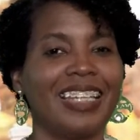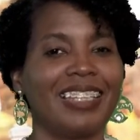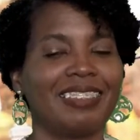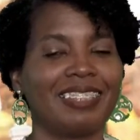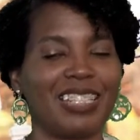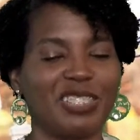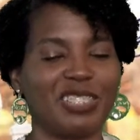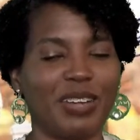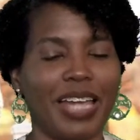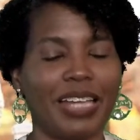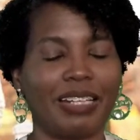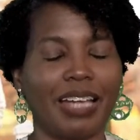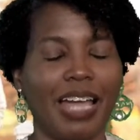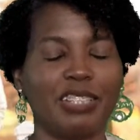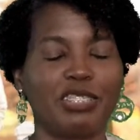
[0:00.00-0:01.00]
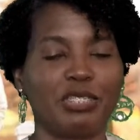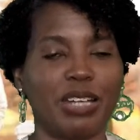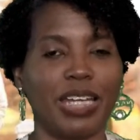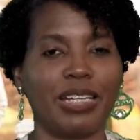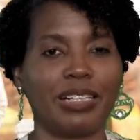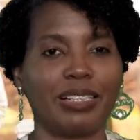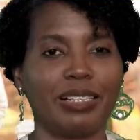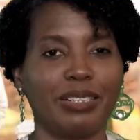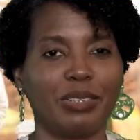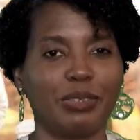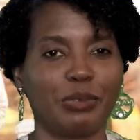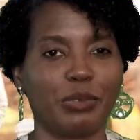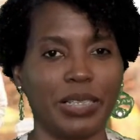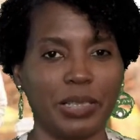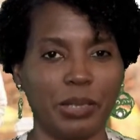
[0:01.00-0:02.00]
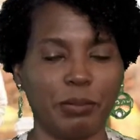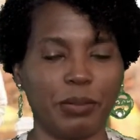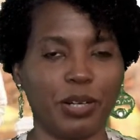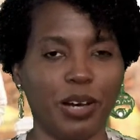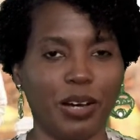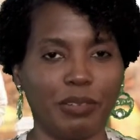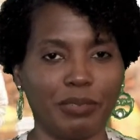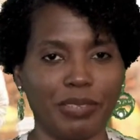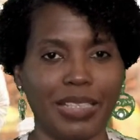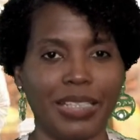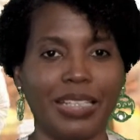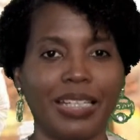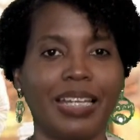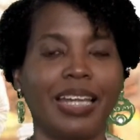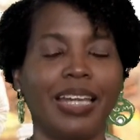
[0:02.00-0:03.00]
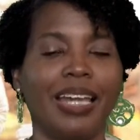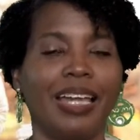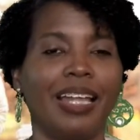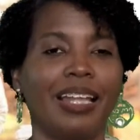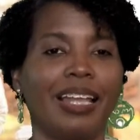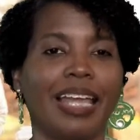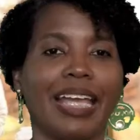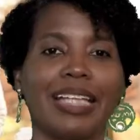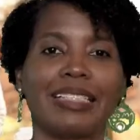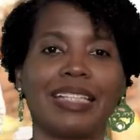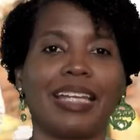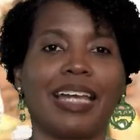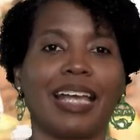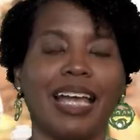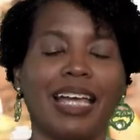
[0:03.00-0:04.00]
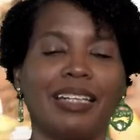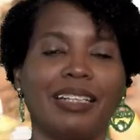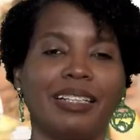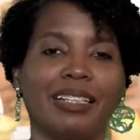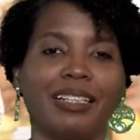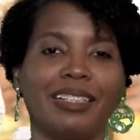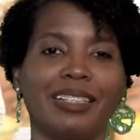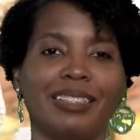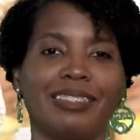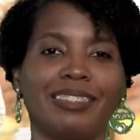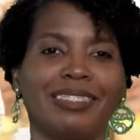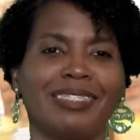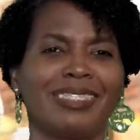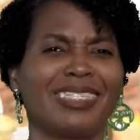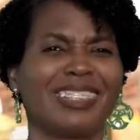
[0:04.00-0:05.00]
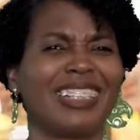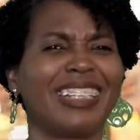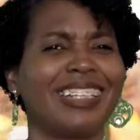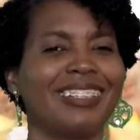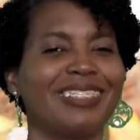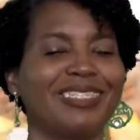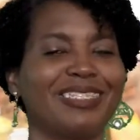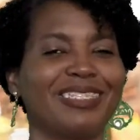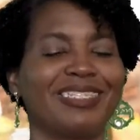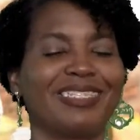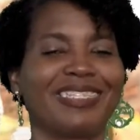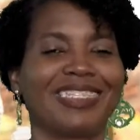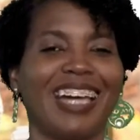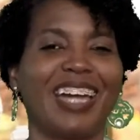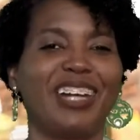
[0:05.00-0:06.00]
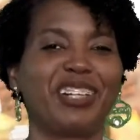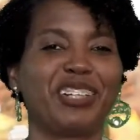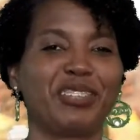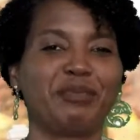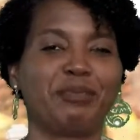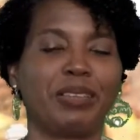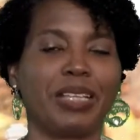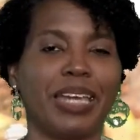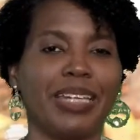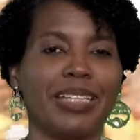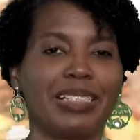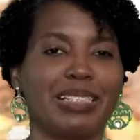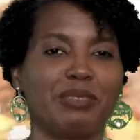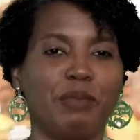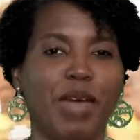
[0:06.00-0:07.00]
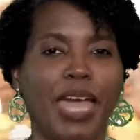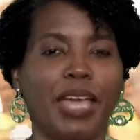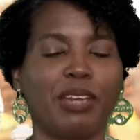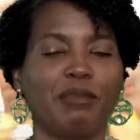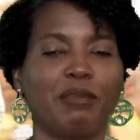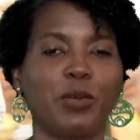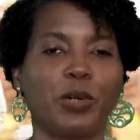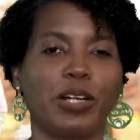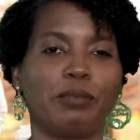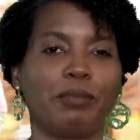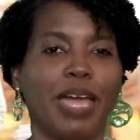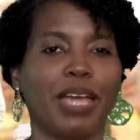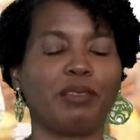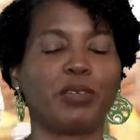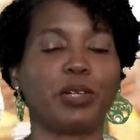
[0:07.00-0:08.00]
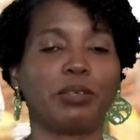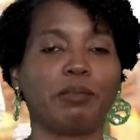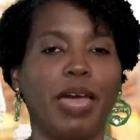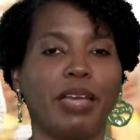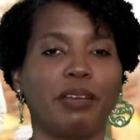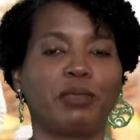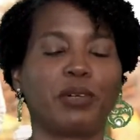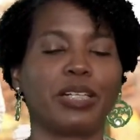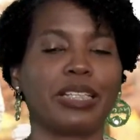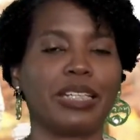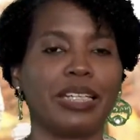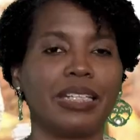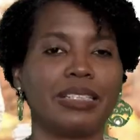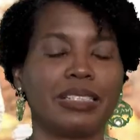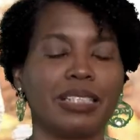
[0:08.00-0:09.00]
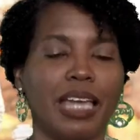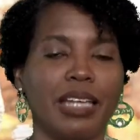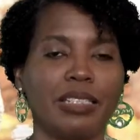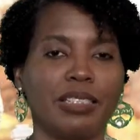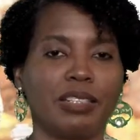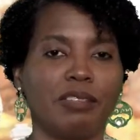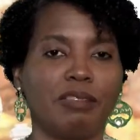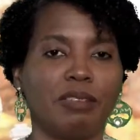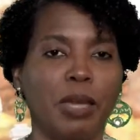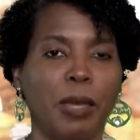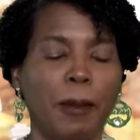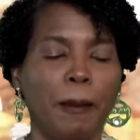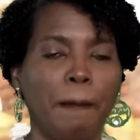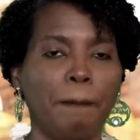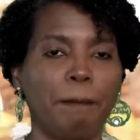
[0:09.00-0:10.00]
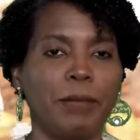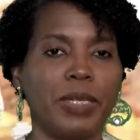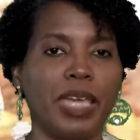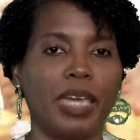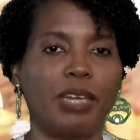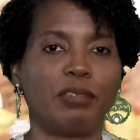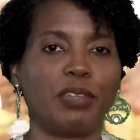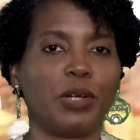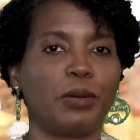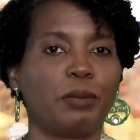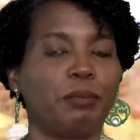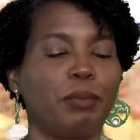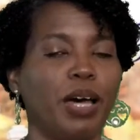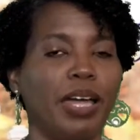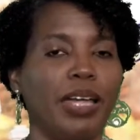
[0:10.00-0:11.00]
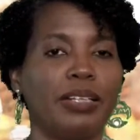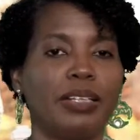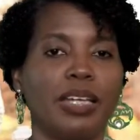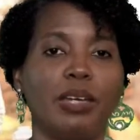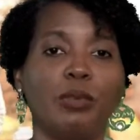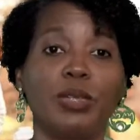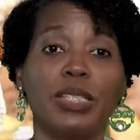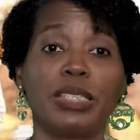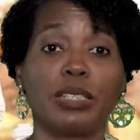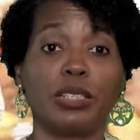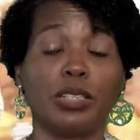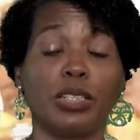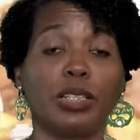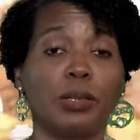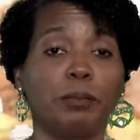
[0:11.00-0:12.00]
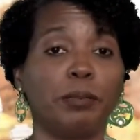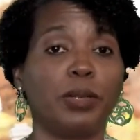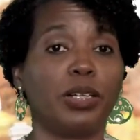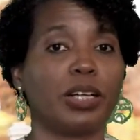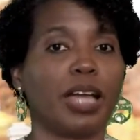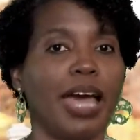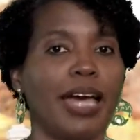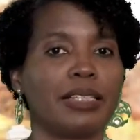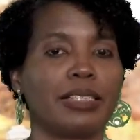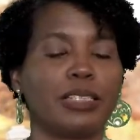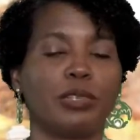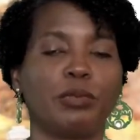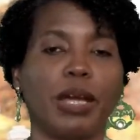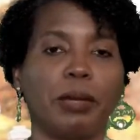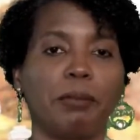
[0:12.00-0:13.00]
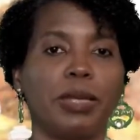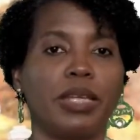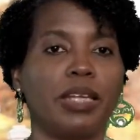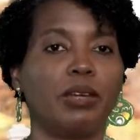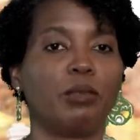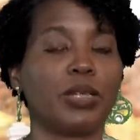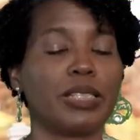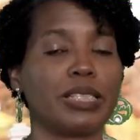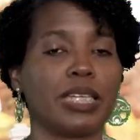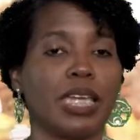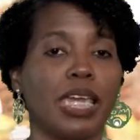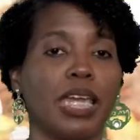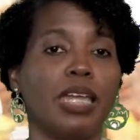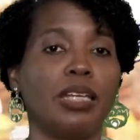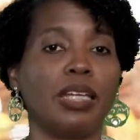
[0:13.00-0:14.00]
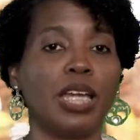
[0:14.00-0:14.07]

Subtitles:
That's right, I drank 1 cup of coffee. Like I said, I kind of started getting a little tired of Blake's back and forth, and indecisive behavior, but it was still a good book. I still recommend it. Once again,